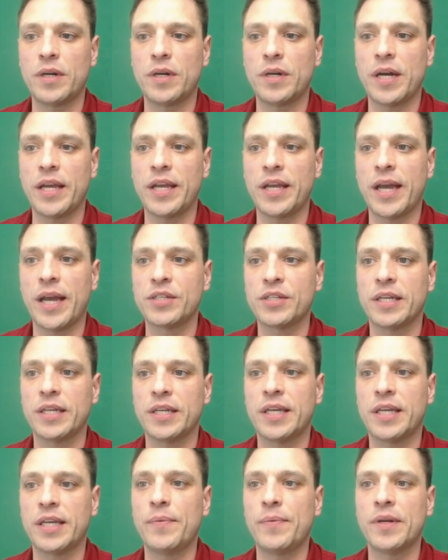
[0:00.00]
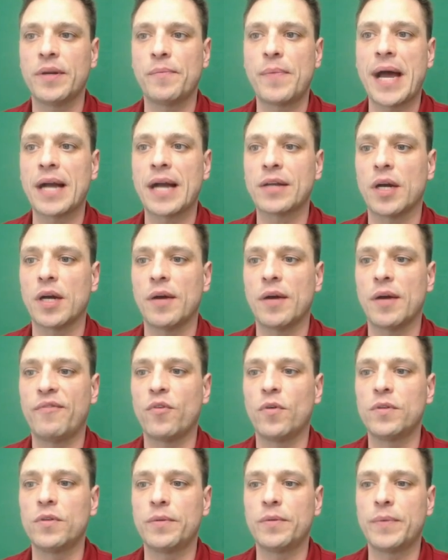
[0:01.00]
I actually keep it in a backdrop
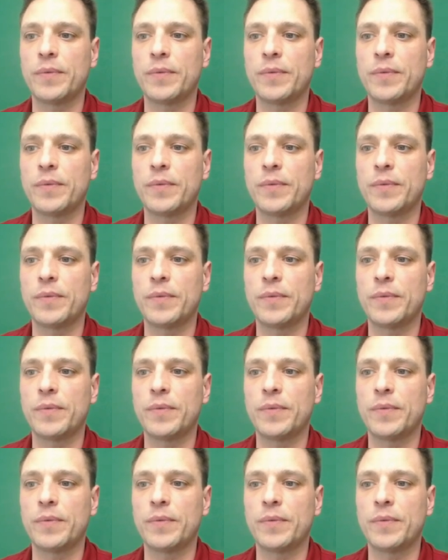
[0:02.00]
folder,